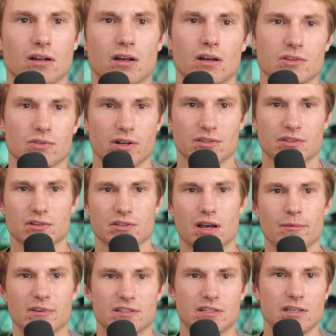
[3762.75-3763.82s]
So our answer there's got to be
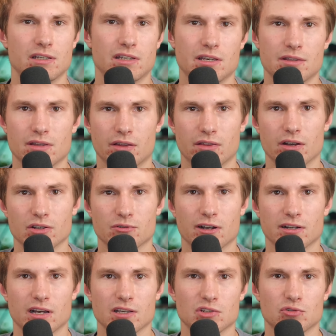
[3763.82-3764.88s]
C. Key thing there is
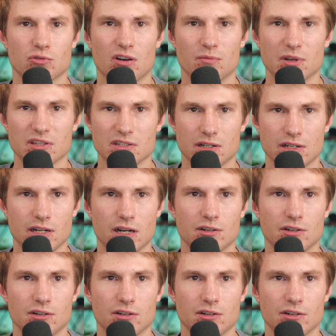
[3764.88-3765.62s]
recognizing 12 months in a year.